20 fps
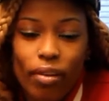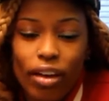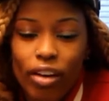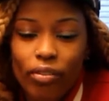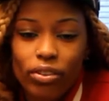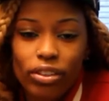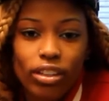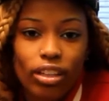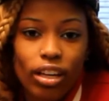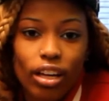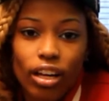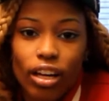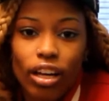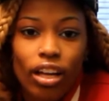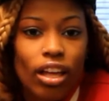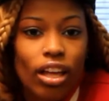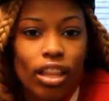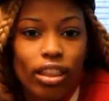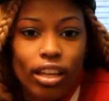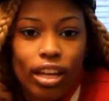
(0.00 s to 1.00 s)

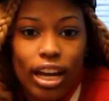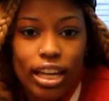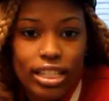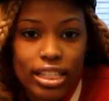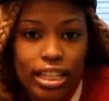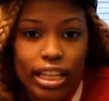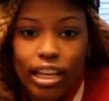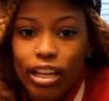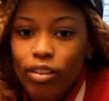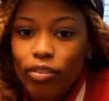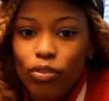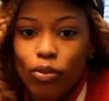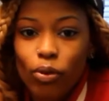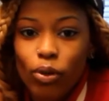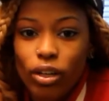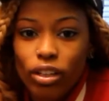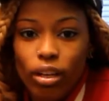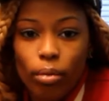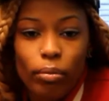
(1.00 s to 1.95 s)
everything that I stand for.